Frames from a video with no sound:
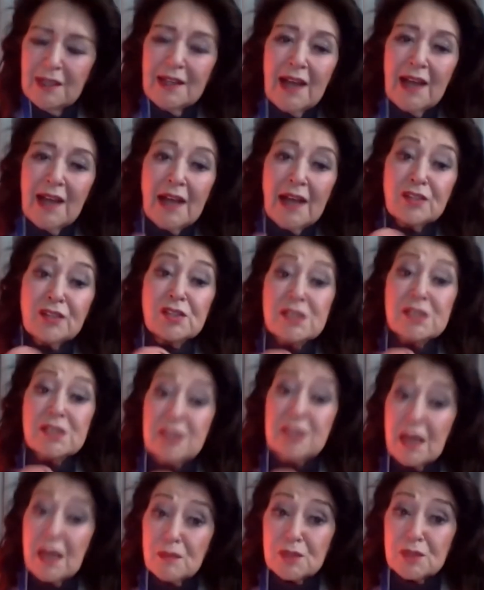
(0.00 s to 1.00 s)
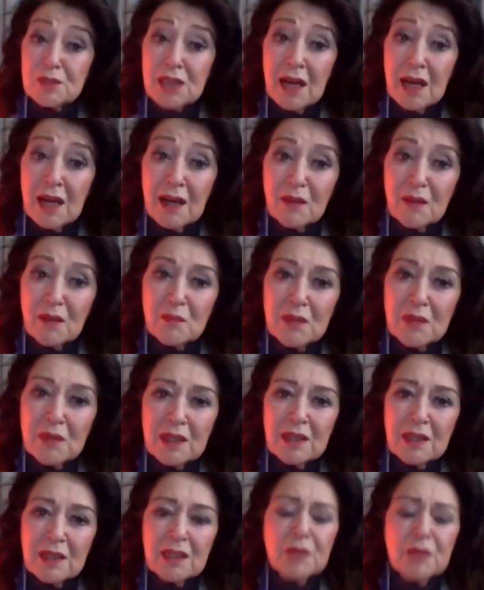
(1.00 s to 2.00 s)
At the same time,
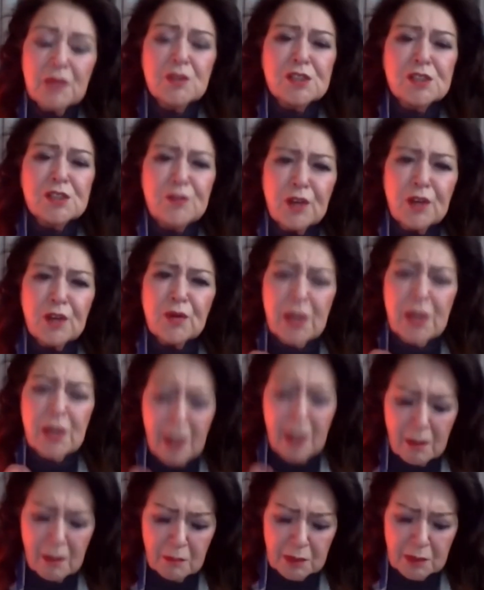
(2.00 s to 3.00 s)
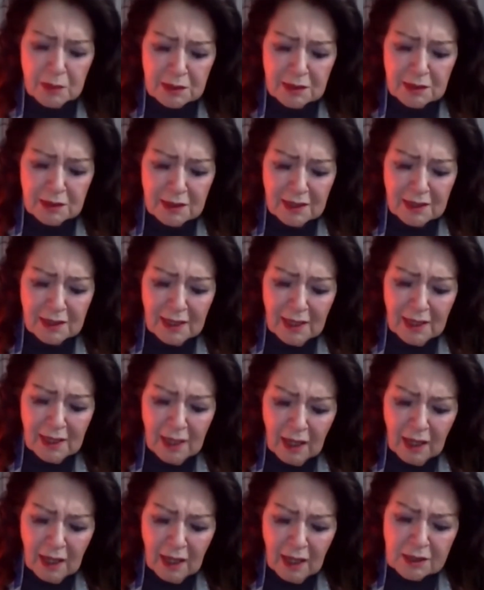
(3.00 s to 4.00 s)
he was very humble.
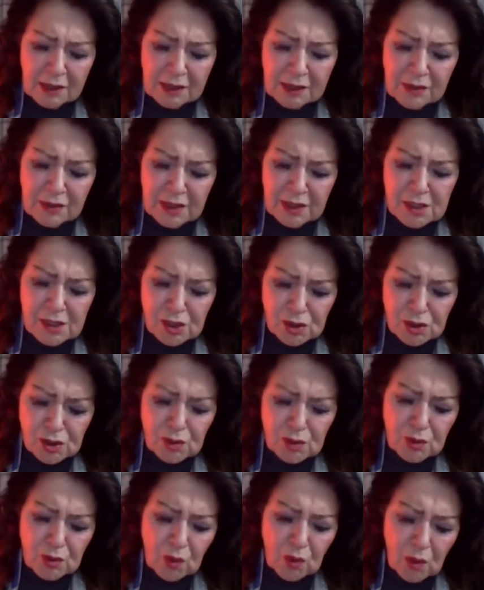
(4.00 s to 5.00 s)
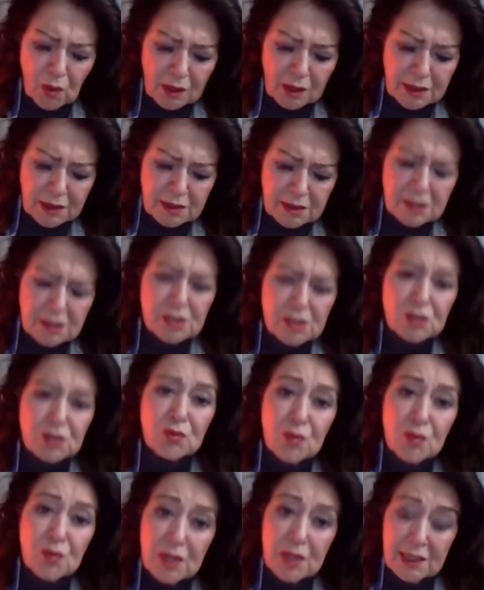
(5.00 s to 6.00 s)
How can these two qualities
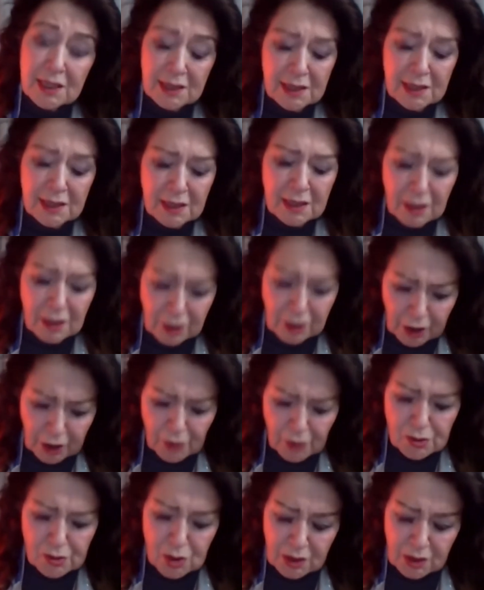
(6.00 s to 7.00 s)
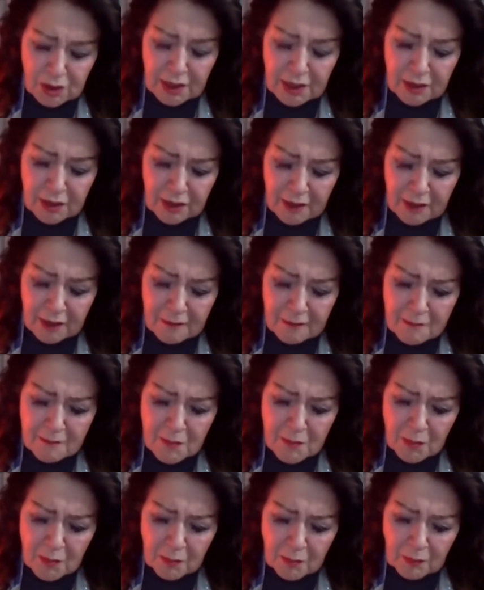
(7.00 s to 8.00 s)
really go together?
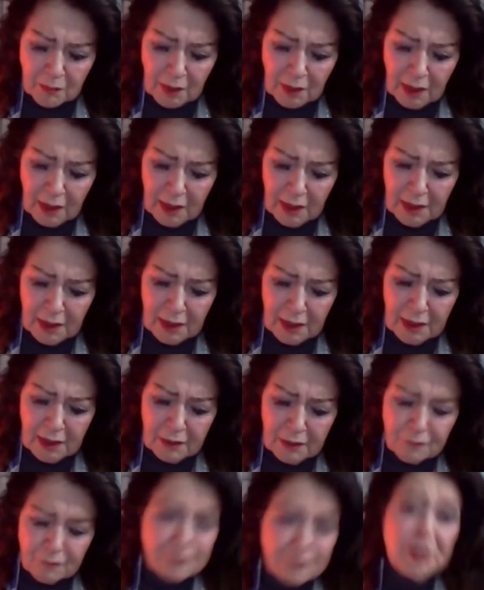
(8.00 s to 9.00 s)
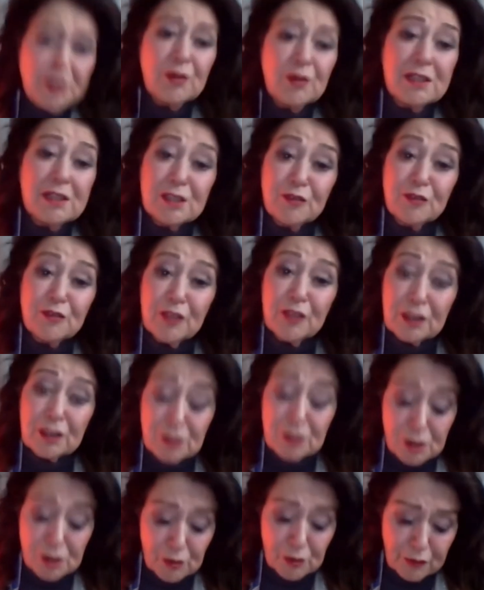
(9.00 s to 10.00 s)
Uh, very
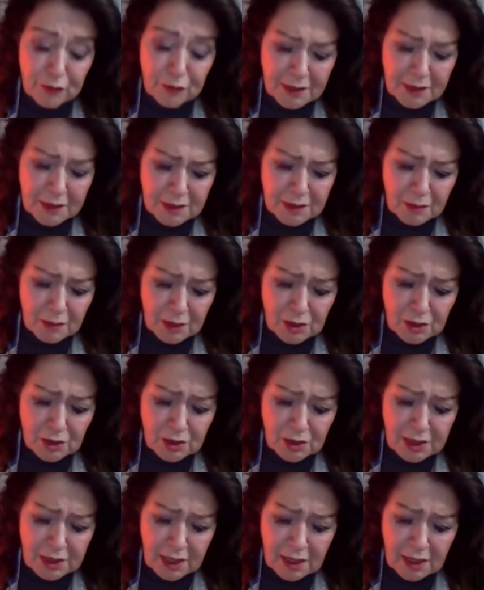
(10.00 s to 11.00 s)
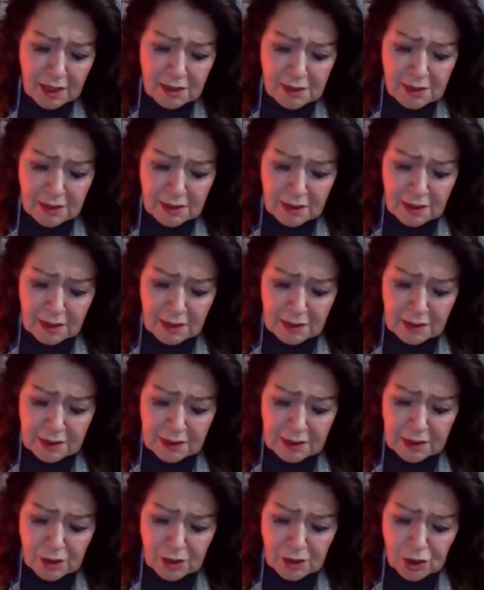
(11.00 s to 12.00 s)
difficult to find them in today's
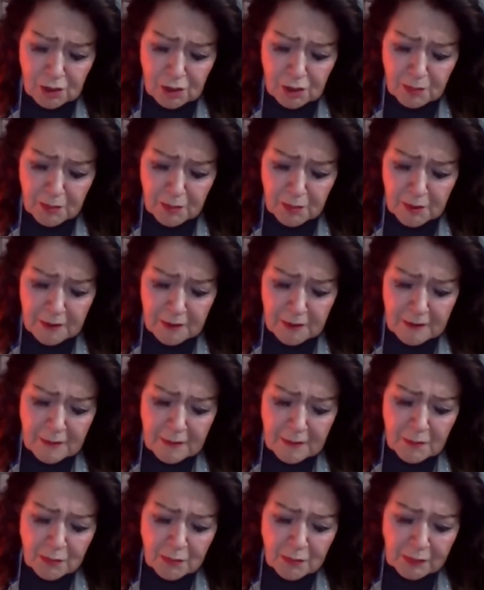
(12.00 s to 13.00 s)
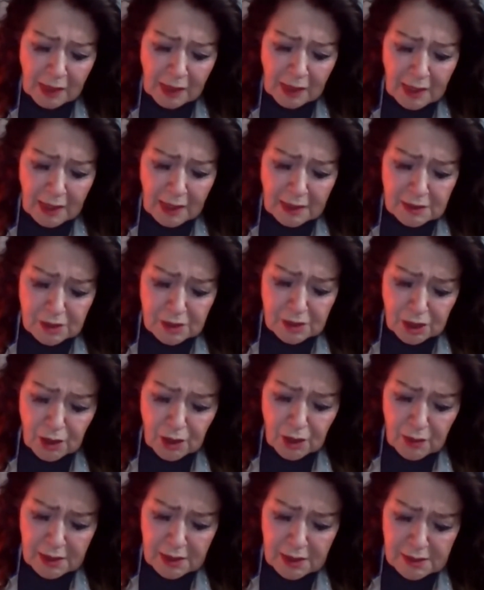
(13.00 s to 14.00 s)
leadership. And so
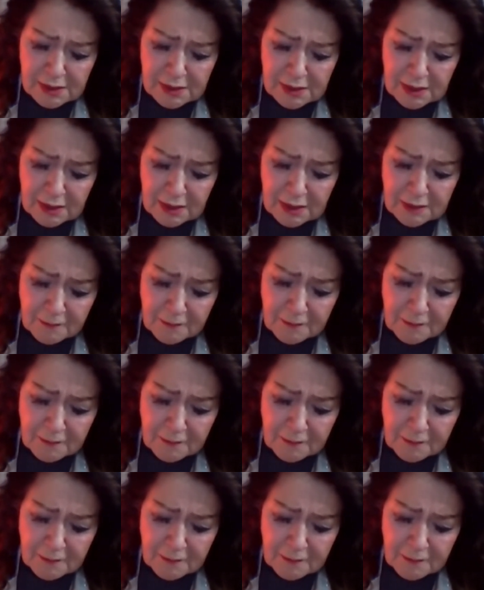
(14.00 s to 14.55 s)
he said,